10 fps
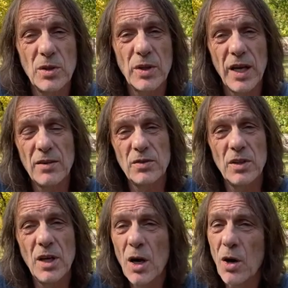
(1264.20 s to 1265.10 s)
don't have,
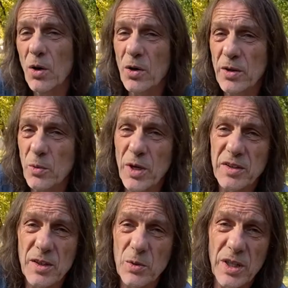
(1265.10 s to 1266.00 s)
or the
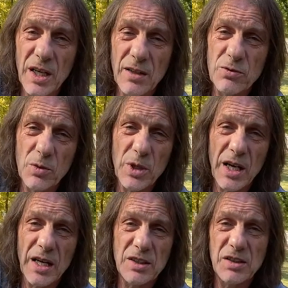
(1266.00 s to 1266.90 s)
ones that we're getting from
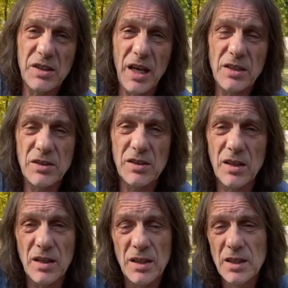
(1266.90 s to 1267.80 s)
United States
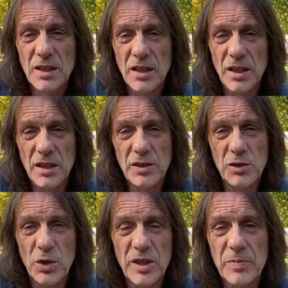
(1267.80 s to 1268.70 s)
is
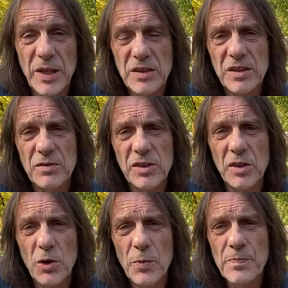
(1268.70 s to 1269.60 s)
too expensive.
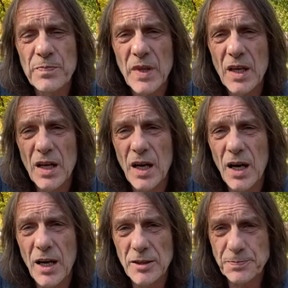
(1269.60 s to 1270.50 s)
So
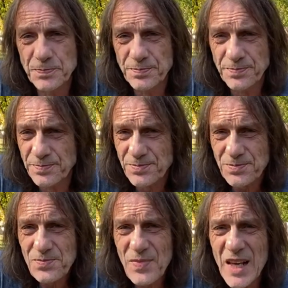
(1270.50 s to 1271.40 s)

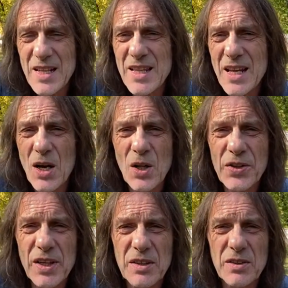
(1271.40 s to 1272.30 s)
all
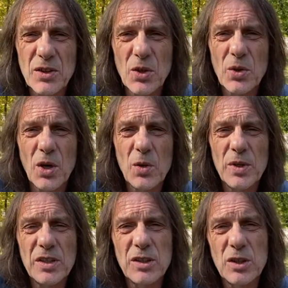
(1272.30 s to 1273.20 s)
things don't
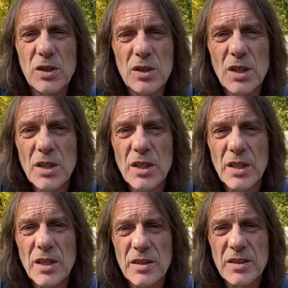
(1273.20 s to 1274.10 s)
always,
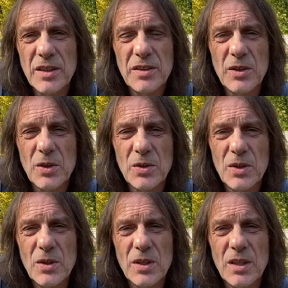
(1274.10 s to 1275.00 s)
things
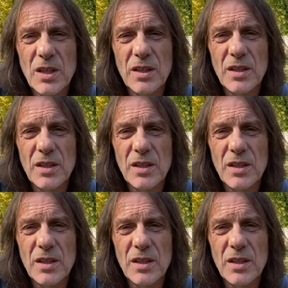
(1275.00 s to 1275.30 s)
don't look,